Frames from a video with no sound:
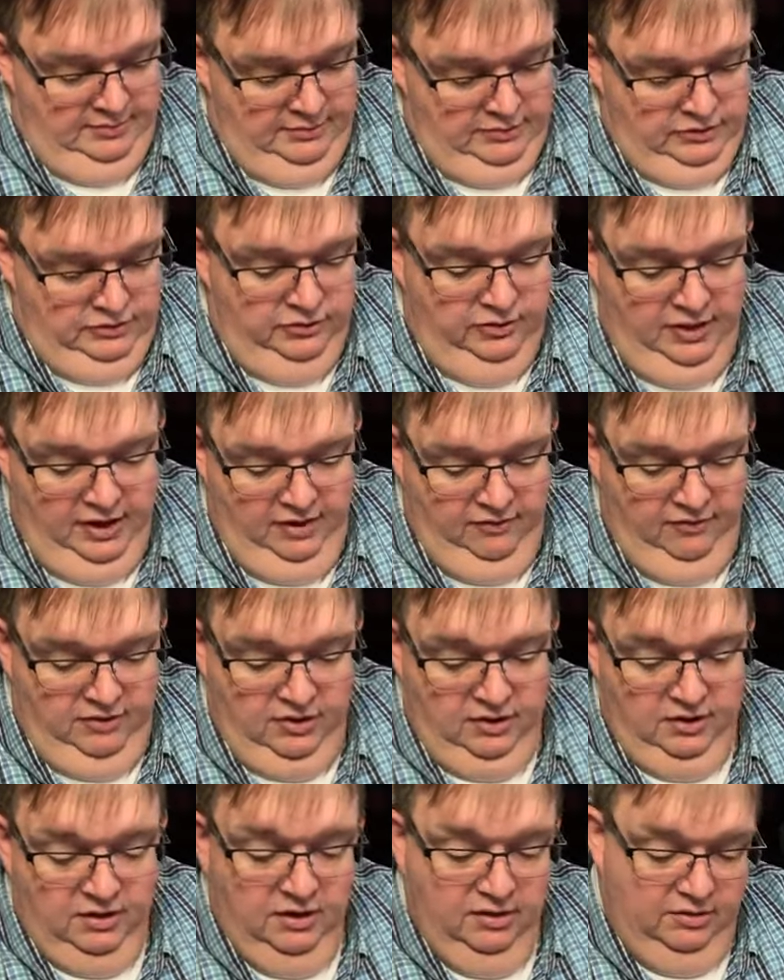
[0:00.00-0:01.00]
But you're
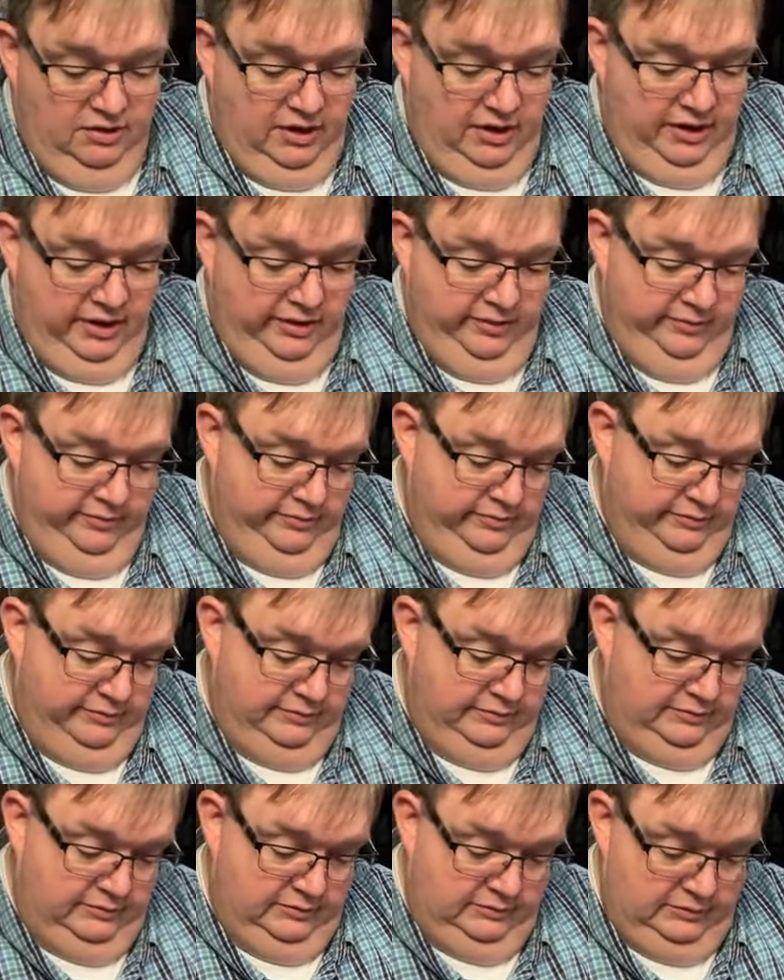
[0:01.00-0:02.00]
having a good day.
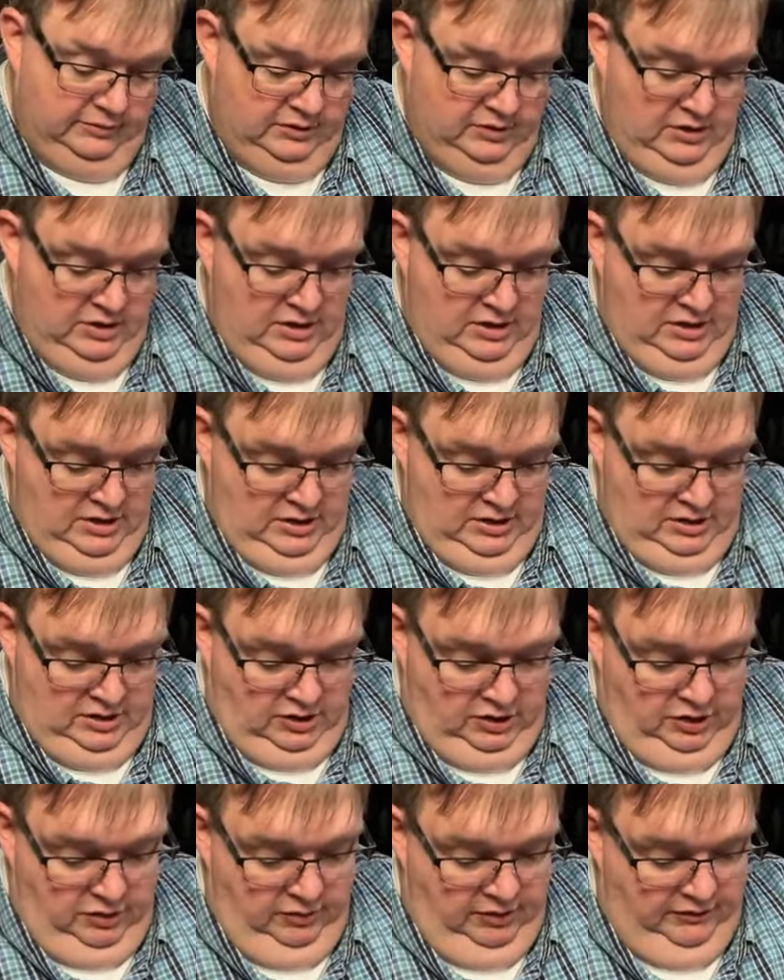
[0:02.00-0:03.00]

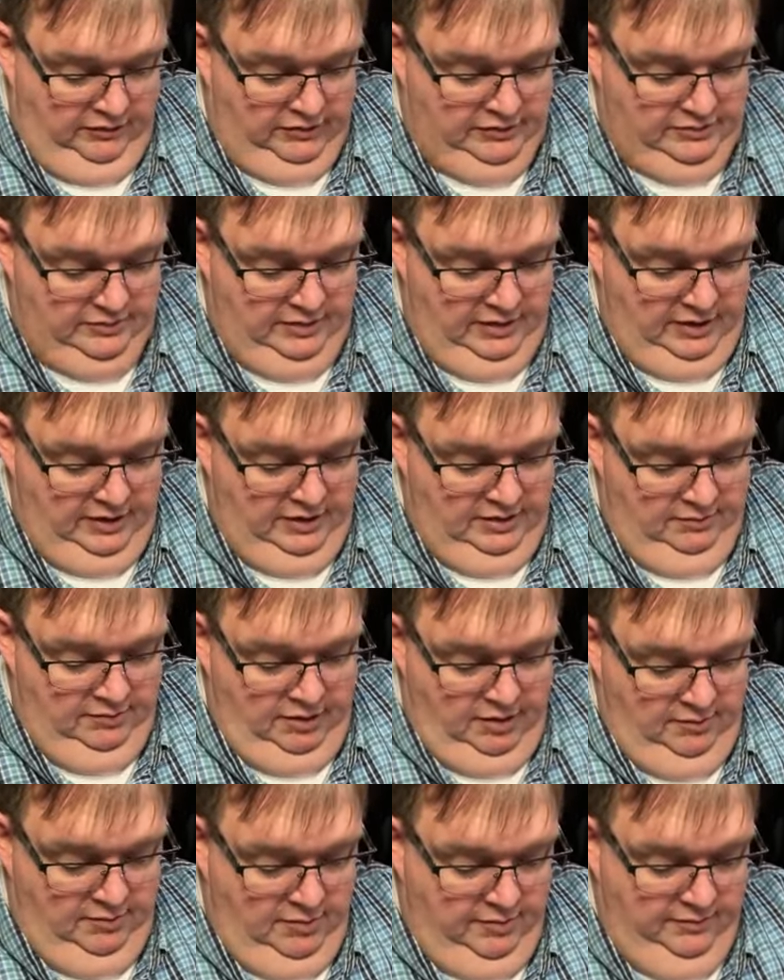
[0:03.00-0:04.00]
Are you ready for some onion,
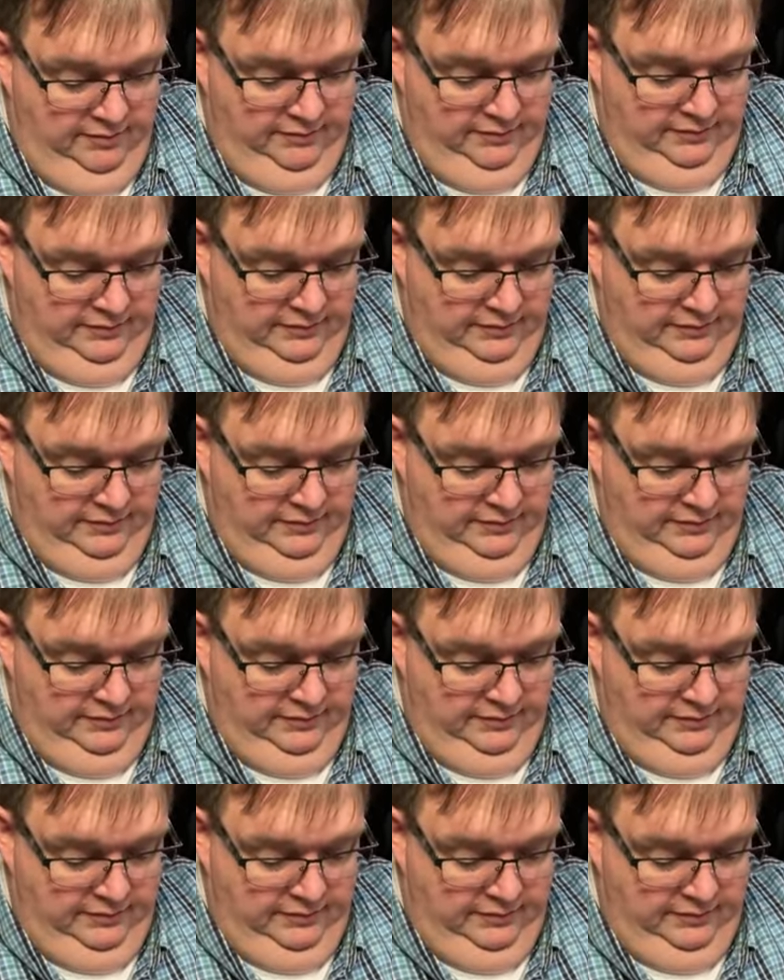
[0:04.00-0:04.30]
Mom?